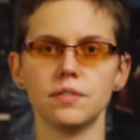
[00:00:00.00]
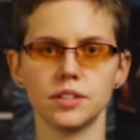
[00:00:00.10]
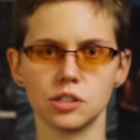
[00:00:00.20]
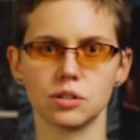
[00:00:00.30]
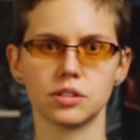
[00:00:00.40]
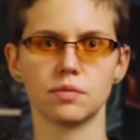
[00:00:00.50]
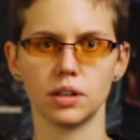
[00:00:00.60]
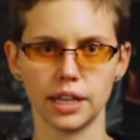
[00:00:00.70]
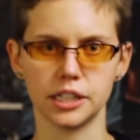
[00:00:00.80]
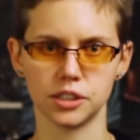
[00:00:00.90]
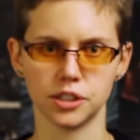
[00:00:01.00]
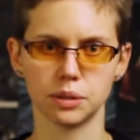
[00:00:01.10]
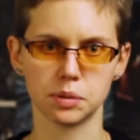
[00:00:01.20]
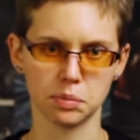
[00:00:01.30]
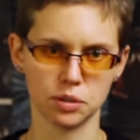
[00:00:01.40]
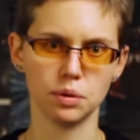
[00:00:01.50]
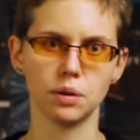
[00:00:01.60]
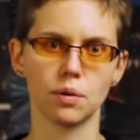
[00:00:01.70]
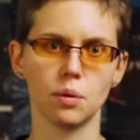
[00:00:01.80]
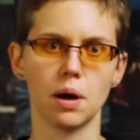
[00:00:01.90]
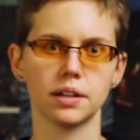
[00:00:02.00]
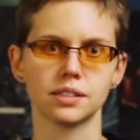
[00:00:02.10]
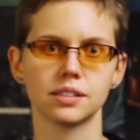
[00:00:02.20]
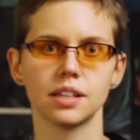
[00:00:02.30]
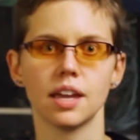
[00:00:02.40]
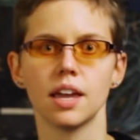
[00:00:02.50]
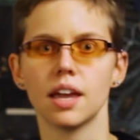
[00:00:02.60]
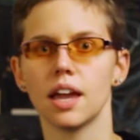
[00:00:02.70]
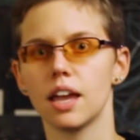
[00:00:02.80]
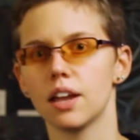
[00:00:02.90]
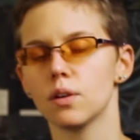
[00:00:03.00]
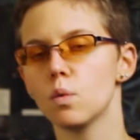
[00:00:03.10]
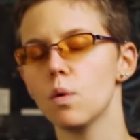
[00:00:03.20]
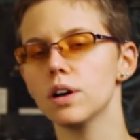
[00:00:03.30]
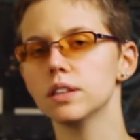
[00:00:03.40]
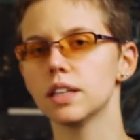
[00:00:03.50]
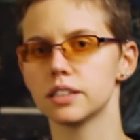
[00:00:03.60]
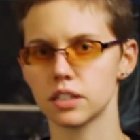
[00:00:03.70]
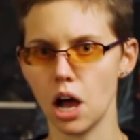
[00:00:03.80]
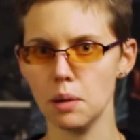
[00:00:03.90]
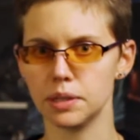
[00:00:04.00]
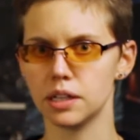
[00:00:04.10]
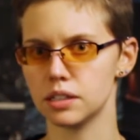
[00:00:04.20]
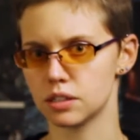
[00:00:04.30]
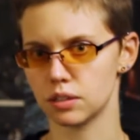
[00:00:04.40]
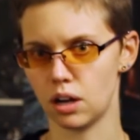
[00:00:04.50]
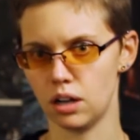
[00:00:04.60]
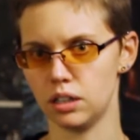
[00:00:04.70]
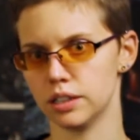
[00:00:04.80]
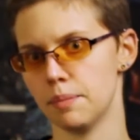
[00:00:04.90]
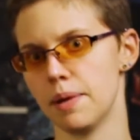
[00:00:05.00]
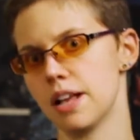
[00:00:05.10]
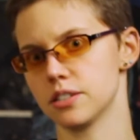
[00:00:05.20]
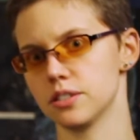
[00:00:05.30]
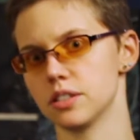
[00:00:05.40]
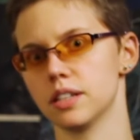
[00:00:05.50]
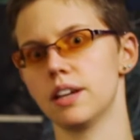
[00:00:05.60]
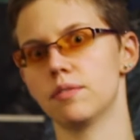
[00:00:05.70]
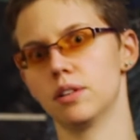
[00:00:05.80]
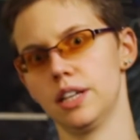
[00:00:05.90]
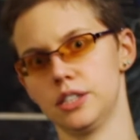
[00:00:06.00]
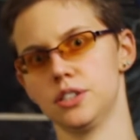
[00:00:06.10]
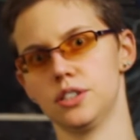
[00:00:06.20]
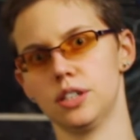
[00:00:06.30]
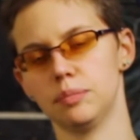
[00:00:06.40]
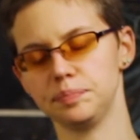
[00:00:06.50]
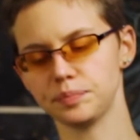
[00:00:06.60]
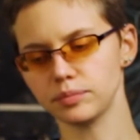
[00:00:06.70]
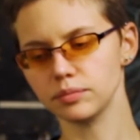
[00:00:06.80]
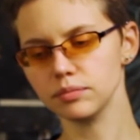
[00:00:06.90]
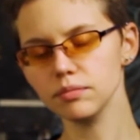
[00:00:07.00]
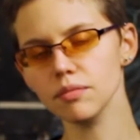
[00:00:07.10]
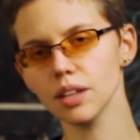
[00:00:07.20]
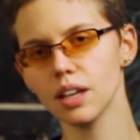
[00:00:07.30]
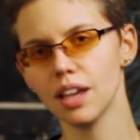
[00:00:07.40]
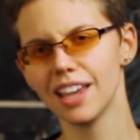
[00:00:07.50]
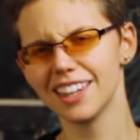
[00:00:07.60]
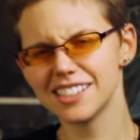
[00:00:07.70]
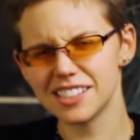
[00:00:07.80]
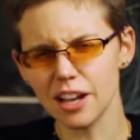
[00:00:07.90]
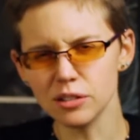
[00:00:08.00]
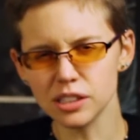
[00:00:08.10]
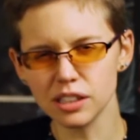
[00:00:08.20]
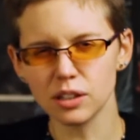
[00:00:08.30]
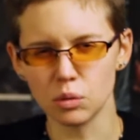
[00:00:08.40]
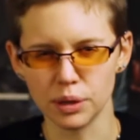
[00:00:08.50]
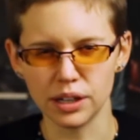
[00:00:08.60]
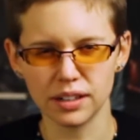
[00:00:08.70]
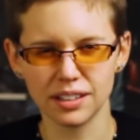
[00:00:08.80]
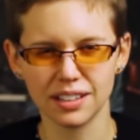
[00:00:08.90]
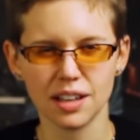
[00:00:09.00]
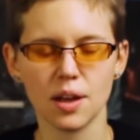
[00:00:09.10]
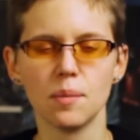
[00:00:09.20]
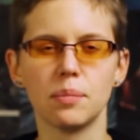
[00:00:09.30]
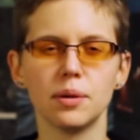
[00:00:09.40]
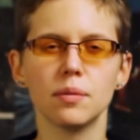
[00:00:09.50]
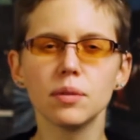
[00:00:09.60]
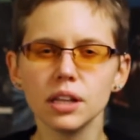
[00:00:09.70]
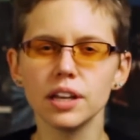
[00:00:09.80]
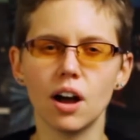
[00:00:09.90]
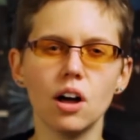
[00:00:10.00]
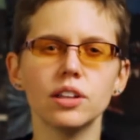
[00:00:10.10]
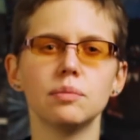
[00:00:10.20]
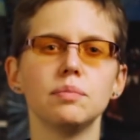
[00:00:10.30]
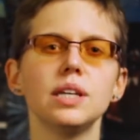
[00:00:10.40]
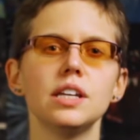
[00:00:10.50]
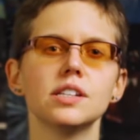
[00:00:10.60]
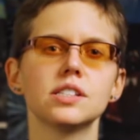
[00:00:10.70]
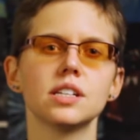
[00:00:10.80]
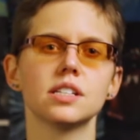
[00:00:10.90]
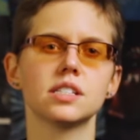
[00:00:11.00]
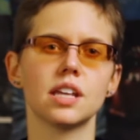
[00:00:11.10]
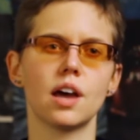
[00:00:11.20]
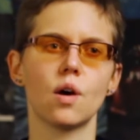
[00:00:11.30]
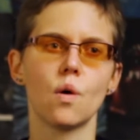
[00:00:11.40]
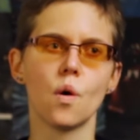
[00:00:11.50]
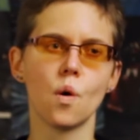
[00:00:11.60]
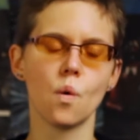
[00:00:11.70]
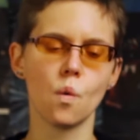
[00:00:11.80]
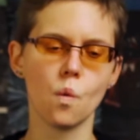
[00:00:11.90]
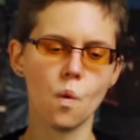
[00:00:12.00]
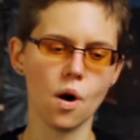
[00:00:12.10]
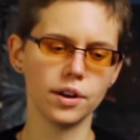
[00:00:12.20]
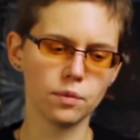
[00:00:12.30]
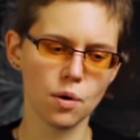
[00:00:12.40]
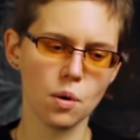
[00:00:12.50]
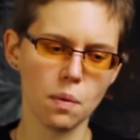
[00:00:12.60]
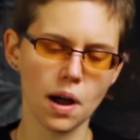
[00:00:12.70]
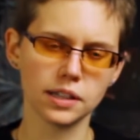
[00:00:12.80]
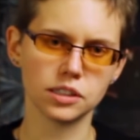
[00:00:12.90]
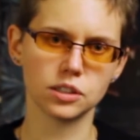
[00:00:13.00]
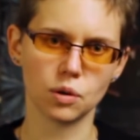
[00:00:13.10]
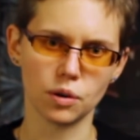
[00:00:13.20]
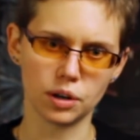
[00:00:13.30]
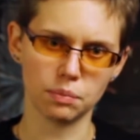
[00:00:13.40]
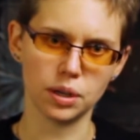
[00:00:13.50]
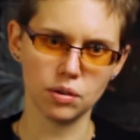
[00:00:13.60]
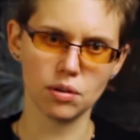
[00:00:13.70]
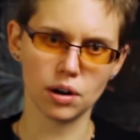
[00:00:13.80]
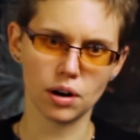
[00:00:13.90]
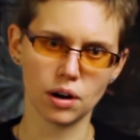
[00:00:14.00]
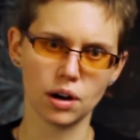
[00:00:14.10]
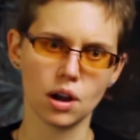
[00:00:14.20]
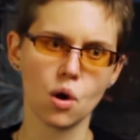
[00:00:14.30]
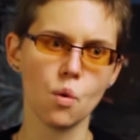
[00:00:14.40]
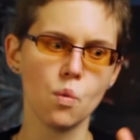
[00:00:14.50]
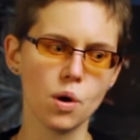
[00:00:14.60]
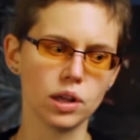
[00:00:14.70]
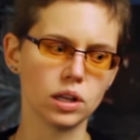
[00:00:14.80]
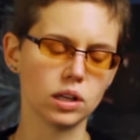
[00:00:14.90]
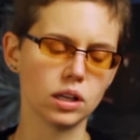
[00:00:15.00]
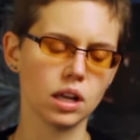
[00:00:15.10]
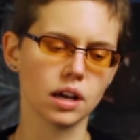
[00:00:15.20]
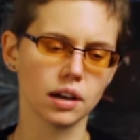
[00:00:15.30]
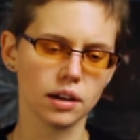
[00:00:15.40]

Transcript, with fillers: different sorts of relationships between robots, and one that's common is called a master-slave relationship. This sounds a little weird, but really all it means is that one robot or computer will